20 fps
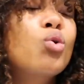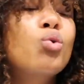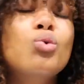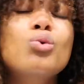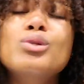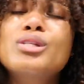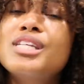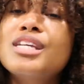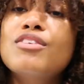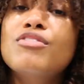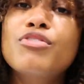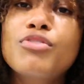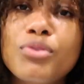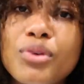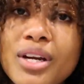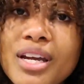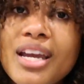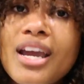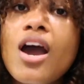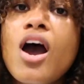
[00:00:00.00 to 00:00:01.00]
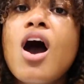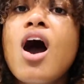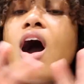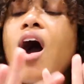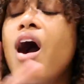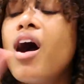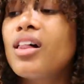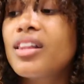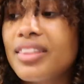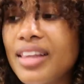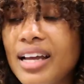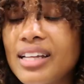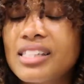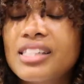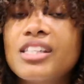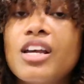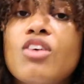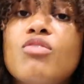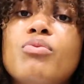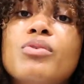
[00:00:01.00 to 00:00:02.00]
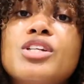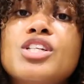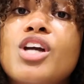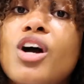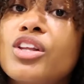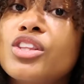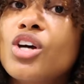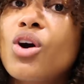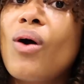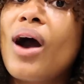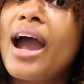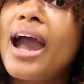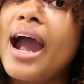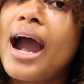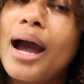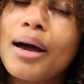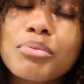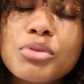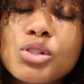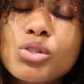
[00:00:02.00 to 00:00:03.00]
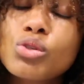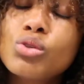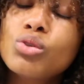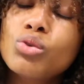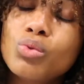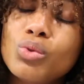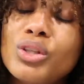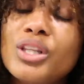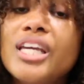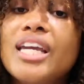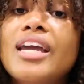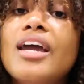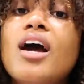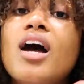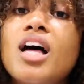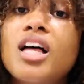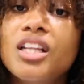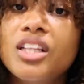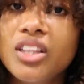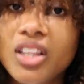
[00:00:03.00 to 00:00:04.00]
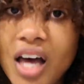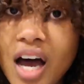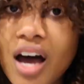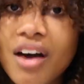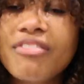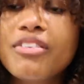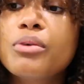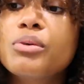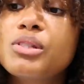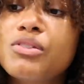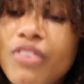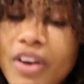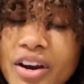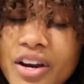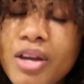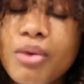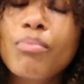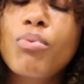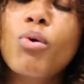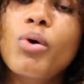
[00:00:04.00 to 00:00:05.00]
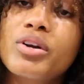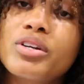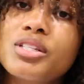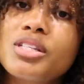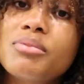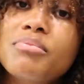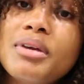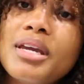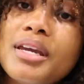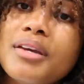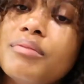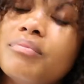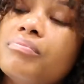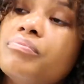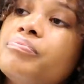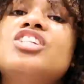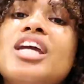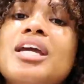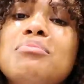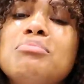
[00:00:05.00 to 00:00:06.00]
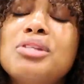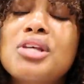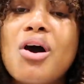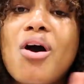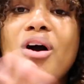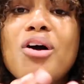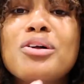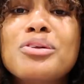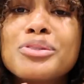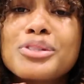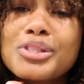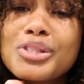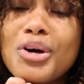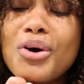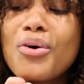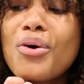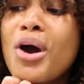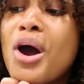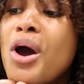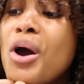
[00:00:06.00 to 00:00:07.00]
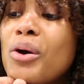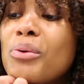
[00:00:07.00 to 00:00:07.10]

cruelty free, all of that stuff, which y'all know I absolutely love. It was very important to me. James also